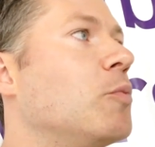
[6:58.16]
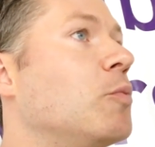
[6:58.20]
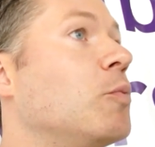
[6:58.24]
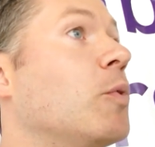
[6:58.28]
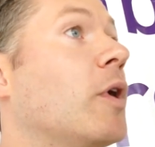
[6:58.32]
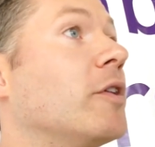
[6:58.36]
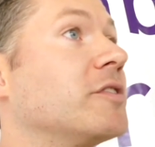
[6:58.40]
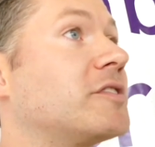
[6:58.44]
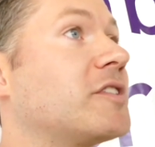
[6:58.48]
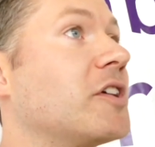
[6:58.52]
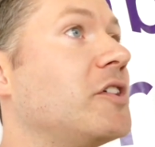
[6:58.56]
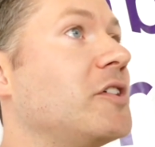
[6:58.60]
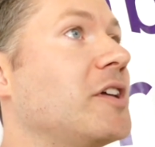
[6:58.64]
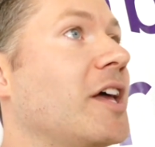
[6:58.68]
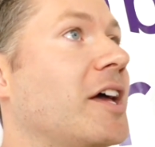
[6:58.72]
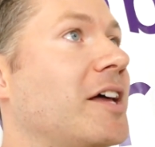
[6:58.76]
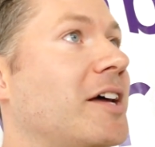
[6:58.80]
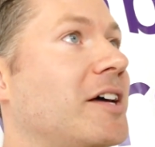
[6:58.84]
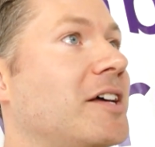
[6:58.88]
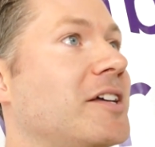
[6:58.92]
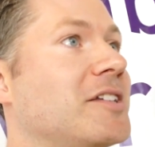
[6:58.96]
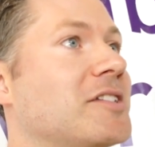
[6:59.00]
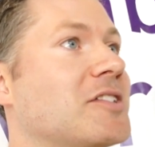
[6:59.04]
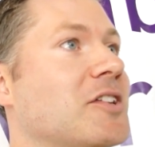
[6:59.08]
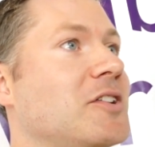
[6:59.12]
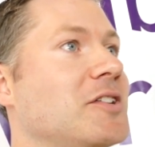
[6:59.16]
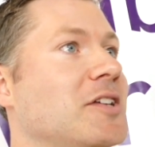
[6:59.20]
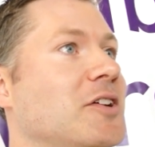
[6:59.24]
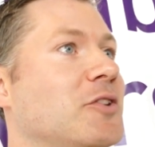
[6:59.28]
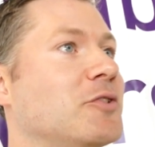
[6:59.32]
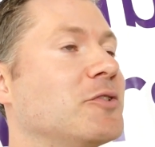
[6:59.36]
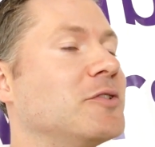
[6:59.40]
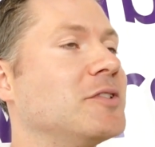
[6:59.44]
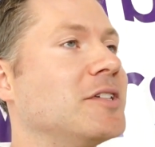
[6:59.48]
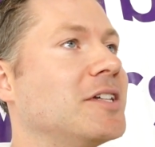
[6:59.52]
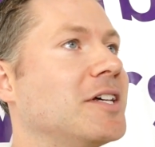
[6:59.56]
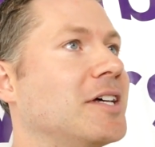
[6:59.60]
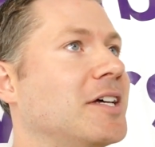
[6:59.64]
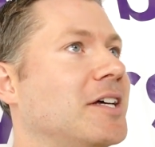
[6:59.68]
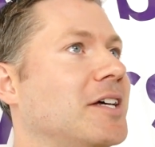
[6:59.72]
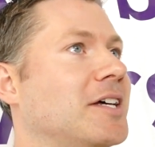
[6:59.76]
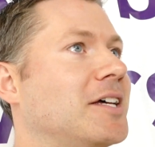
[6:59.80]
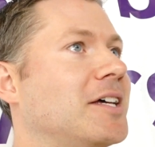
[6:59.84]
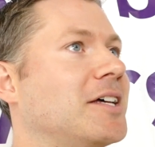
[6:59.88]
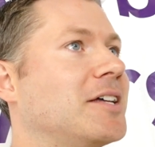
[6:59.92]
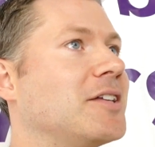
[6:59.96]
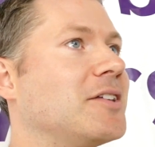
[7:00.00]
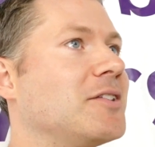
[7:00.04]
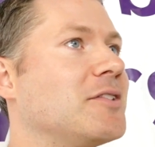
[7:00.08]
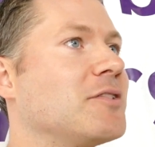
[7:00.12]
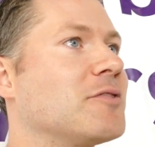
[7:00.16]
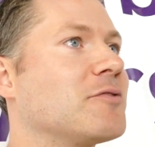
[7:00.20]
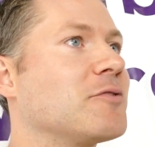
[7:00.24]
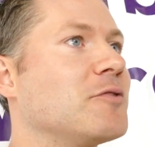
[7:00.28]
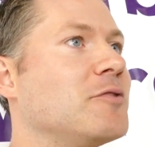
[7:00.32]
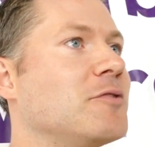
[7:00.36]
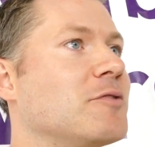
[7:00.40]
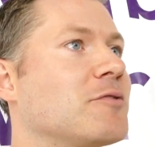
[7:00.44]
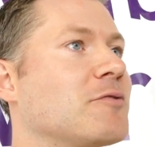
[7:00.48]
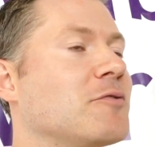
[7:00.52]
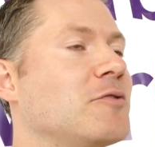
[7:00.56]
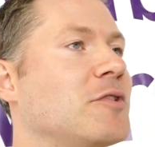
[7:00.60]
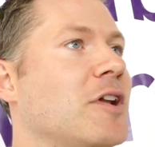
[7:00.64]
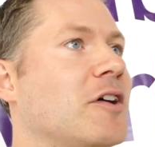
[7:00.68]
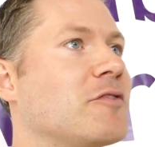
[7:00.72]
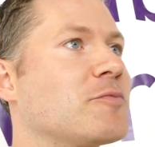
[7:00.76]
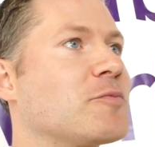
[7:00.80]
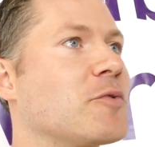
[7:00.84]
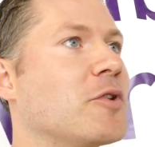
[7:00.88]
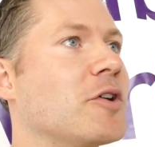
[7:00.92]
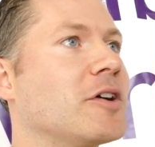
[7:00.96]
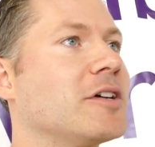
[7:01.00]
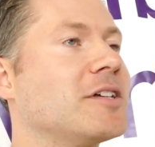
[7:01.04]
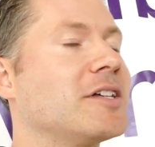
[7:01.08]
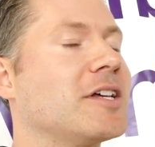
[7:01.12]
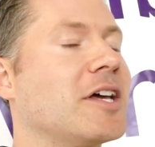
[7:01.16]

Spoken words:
Well, certainly on through Loughborough.